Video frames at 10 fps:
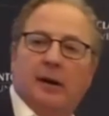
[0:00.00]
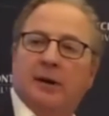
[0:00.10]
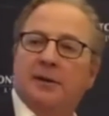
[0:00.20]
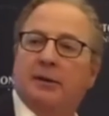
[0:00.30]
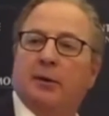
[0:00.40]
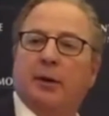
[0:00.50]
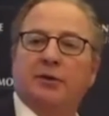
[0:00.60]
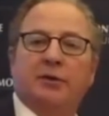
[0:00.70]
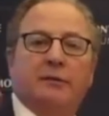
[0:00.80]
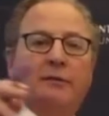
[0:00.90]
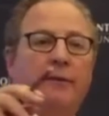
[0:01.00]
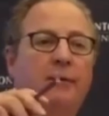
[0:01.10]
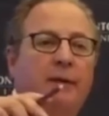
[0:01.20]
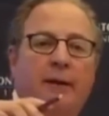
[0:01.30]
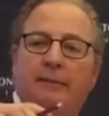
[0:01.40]
Is there a question
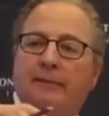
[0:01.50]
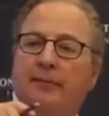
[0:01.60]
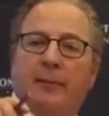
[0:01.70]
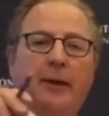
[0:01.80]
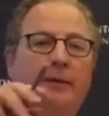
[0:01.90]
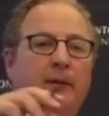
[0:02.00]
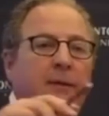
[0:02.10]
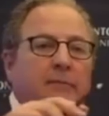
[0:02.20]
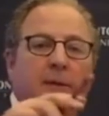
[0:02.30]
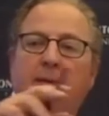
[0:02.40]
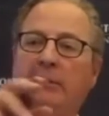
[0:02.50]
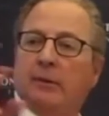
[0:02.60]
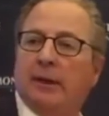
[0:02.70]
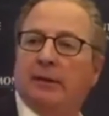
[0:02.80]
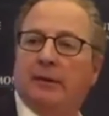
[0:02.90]
for Michael that anyone
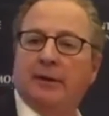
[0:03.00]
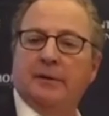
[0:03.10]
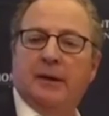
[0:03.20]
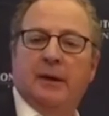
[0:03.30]
would like to raise?